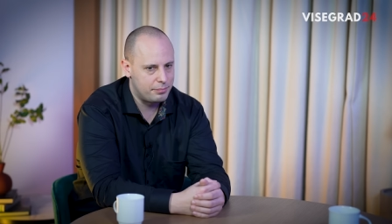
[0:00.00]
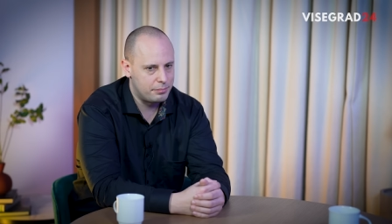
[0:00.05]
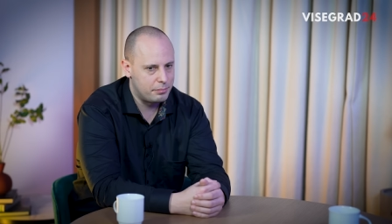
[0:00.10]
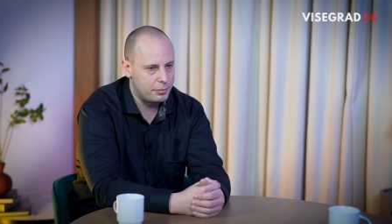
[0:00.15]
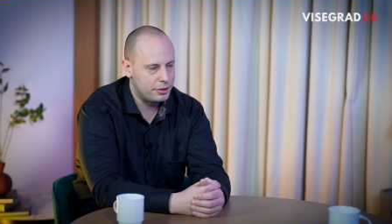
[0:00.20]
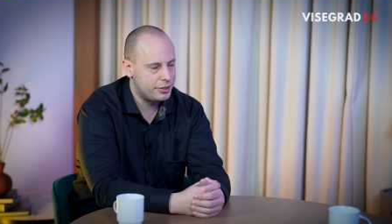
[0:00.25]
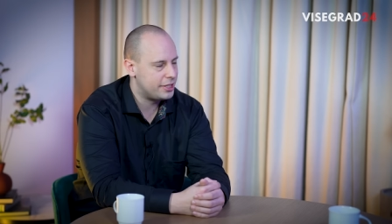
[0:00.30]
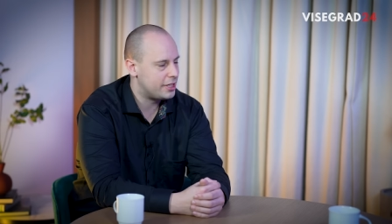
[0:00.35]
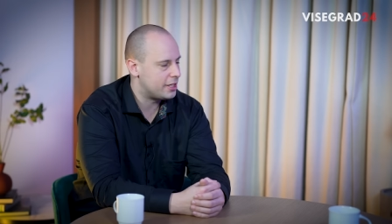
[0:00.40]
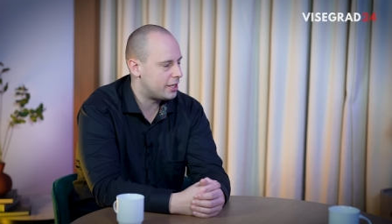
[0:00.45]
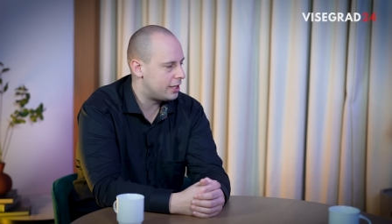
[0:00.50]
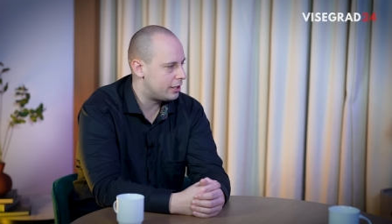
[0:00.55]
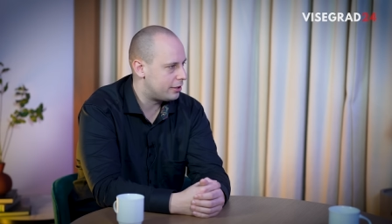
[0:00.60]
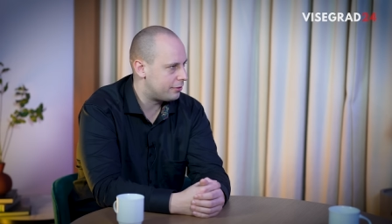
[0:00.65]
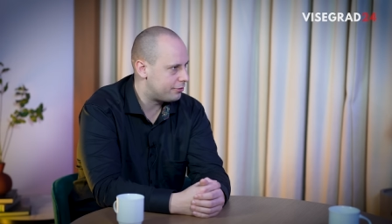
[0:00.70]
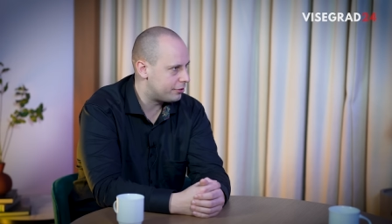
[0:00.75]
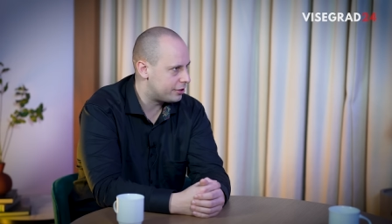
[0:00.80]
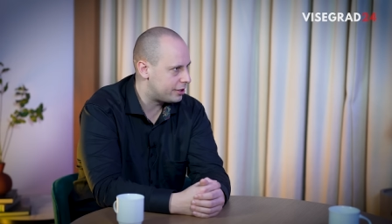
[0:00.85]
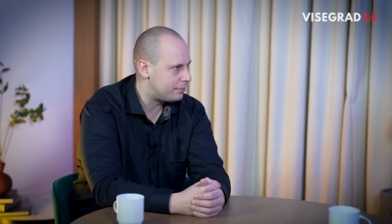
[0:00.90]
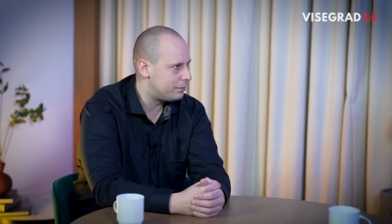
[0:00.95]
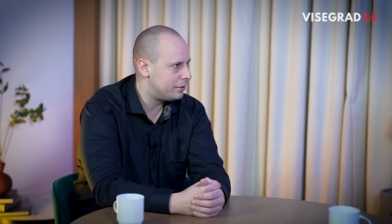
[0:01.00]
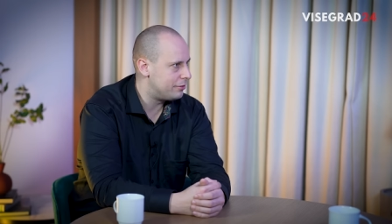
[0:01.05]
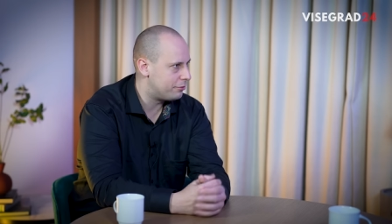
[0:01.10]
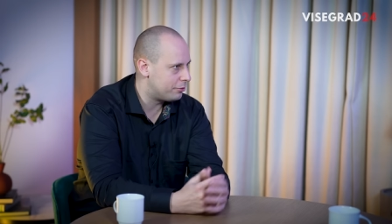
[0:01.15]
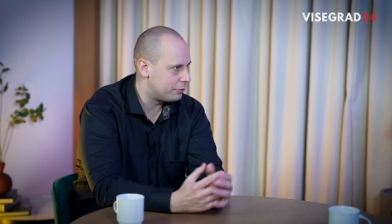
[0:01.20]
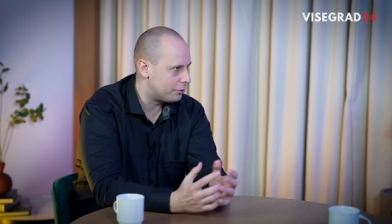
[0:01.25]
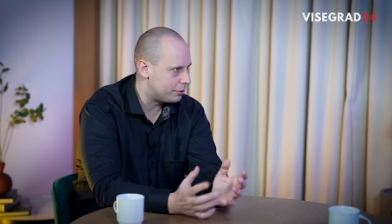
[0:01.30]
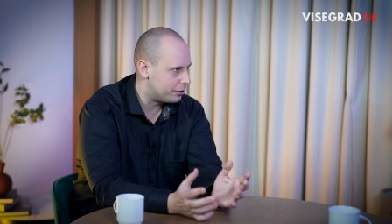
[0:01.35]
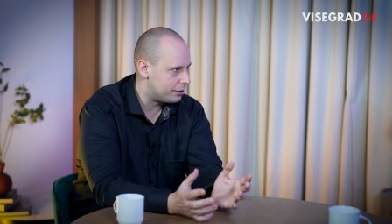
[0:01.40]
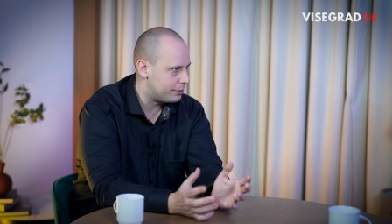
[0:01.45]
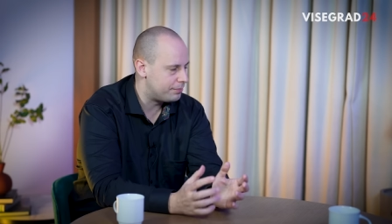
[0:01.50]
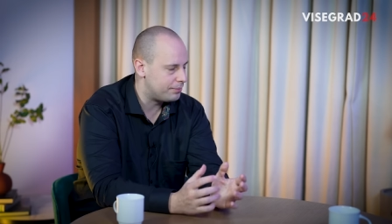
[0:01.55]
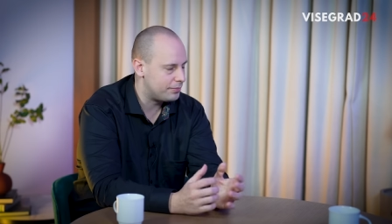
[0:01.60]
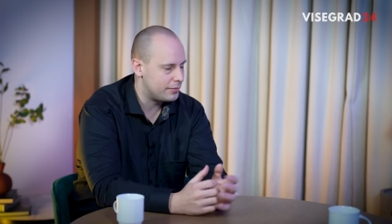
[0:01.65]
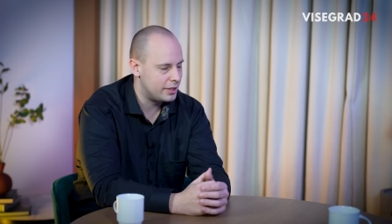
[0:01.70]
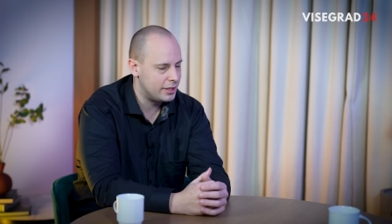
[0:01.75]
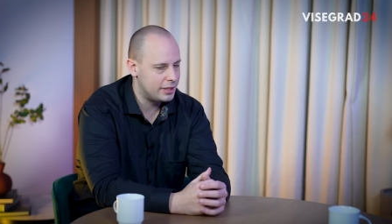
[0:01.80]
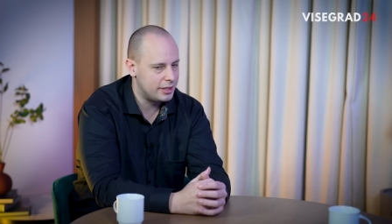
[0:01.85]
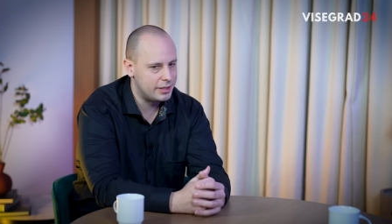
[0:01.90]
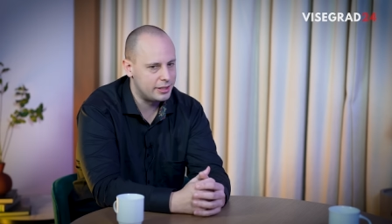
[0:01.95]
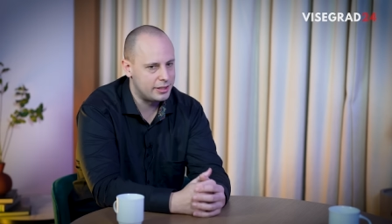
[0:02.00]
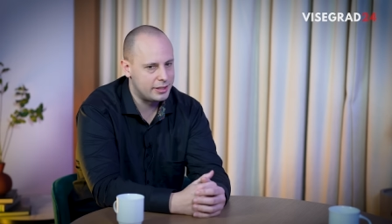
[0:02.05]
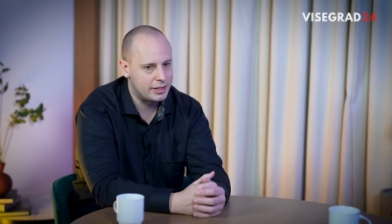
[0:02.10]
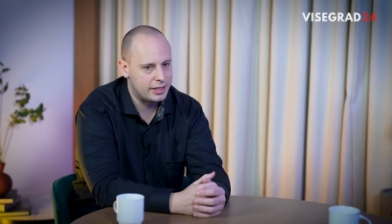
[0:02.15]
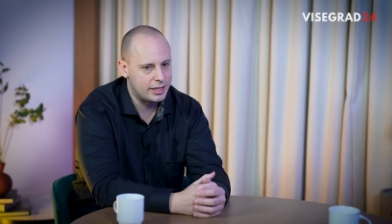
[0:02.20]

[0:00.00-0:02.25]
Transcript: months ahead of us before uh,